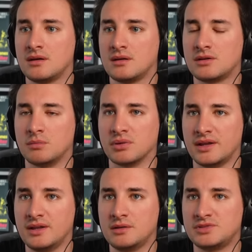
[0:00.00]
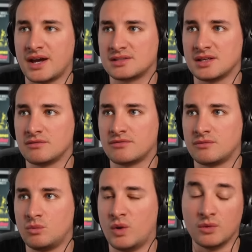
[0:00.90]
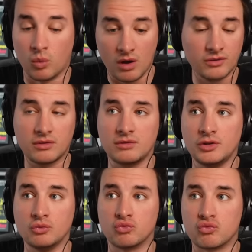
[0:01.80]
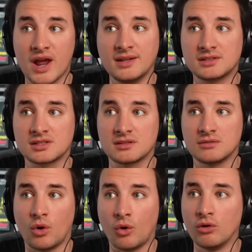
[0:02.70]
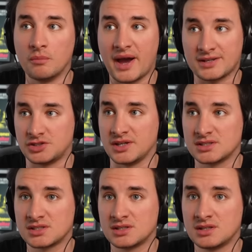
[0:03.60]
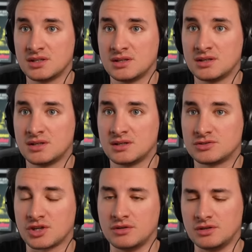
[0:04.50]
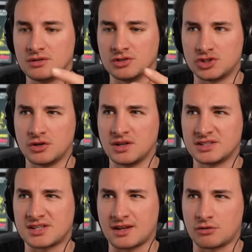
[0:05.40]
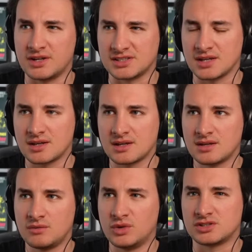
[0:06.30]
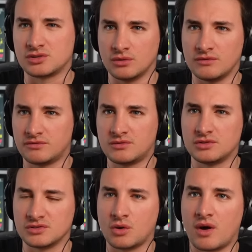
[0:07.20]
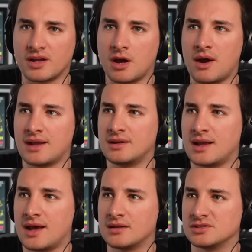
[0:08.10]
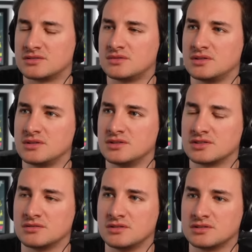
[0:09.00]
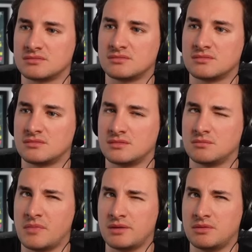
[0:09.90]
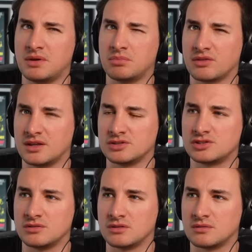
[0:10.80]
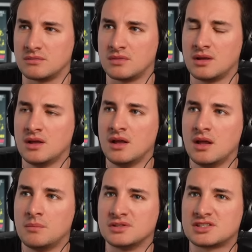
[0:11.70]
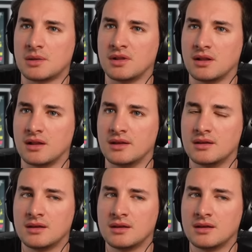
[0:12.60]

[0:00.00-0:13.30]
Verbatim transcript: completely objective when one you rate all matches so you're a journalist and a critic which sort of doesn't quite go hand in hand as as, as maybe people think it should but similarly